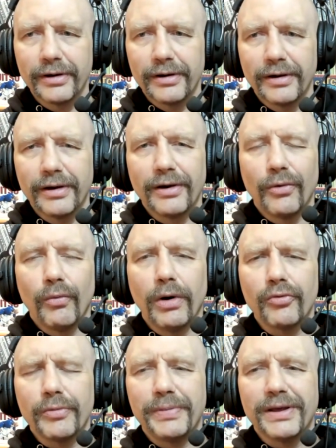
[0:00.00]
what
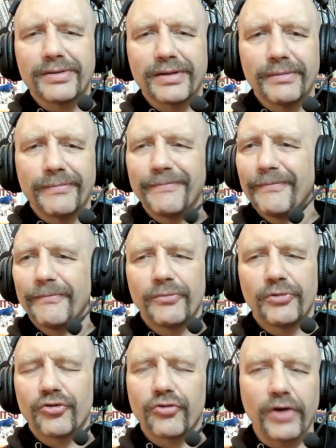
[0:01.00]
would be some
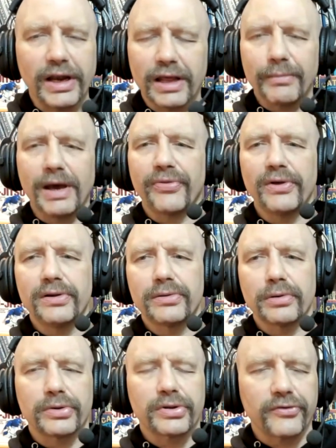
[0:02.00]
training methods
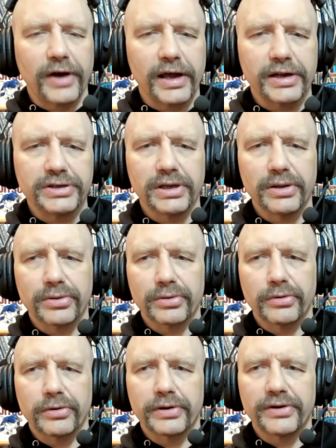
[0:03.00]
or strategies
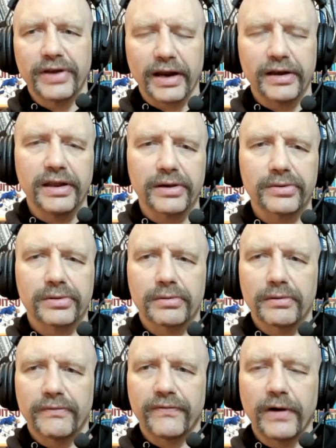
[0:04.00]
or techniques
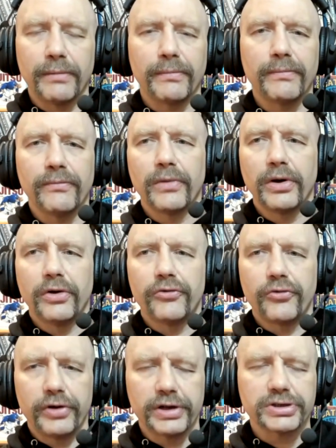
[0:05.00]
from
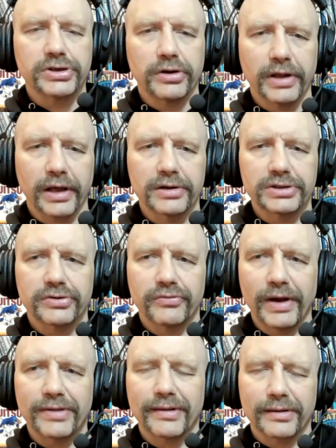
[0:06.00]
traditional English
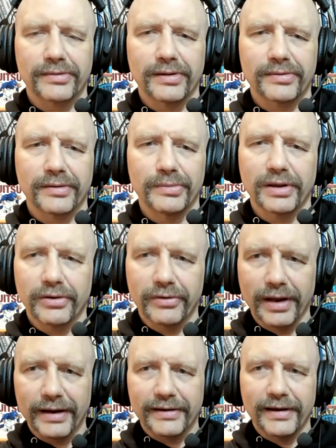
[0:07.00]
wrestling systems that you'd
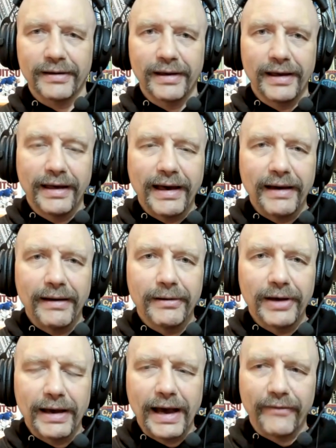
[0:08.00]
like to
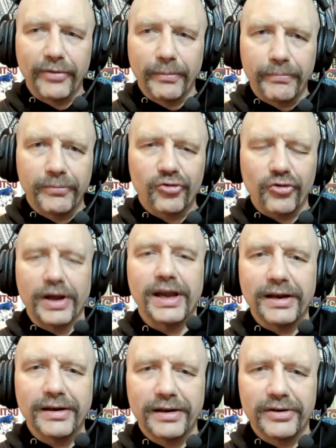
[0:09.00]
have them
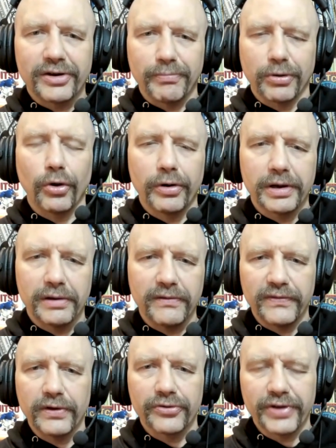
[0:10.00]
train and deploy and
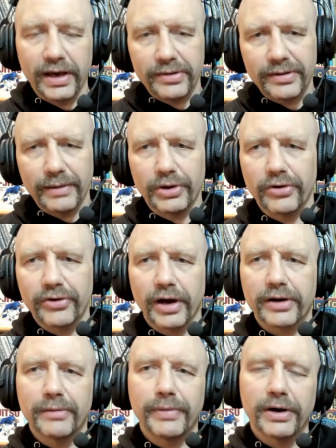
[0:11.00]
field test? I mean, you talked
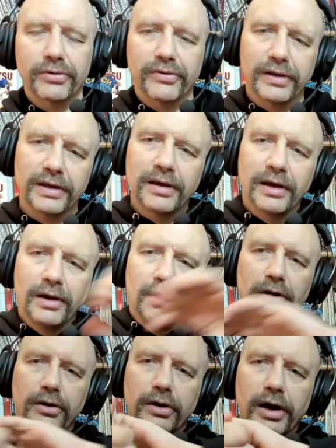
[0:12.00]
about the
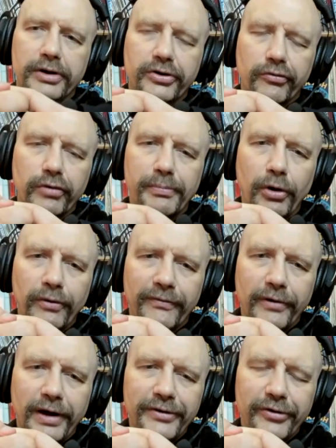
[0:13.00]
locked grip over
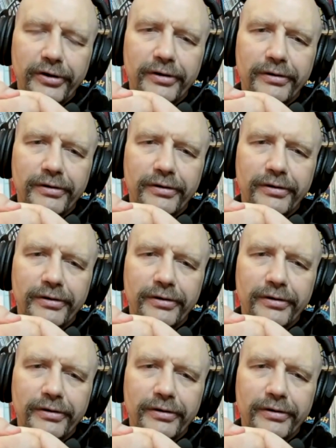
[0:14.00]
under.